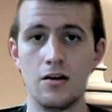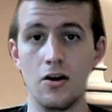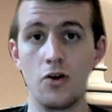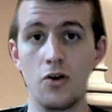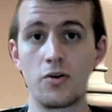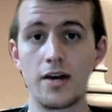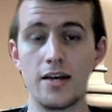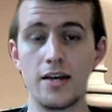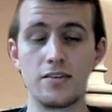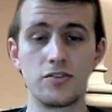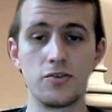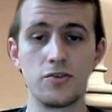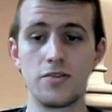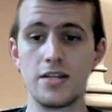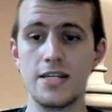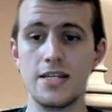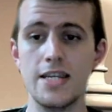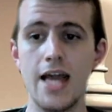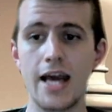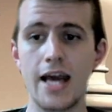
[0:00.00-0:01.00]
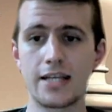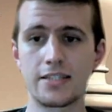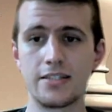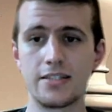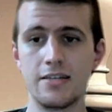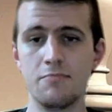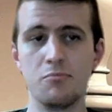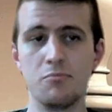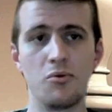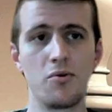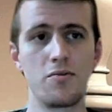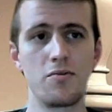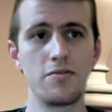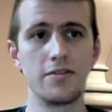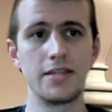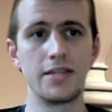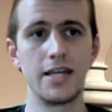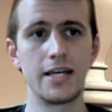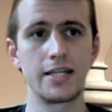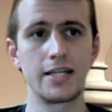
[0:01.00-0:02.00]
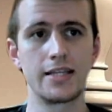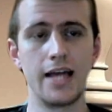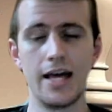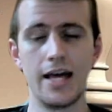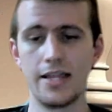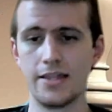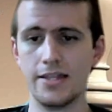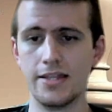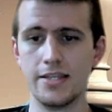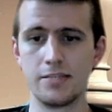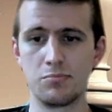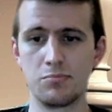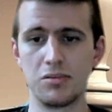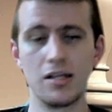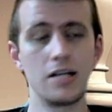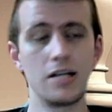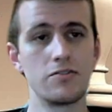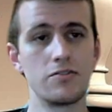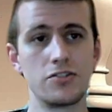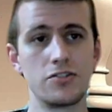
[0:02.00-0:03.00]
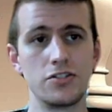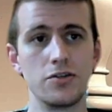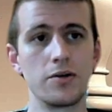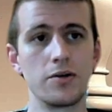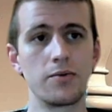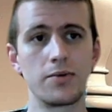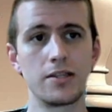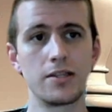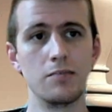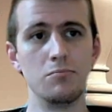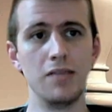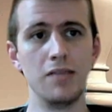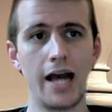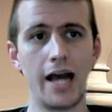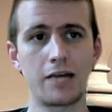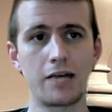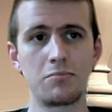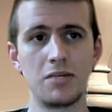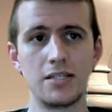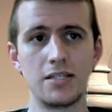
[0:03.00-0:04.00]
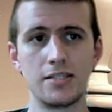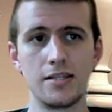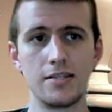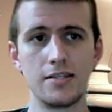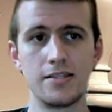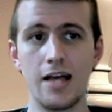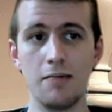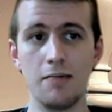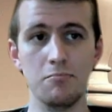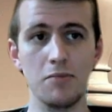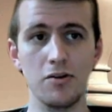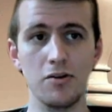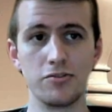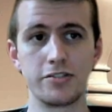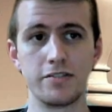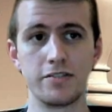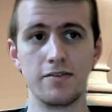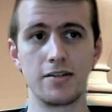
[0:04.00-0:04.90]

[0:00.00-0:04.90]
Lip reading: Okay, so the next important thing that this player is doing with the black pieces that most of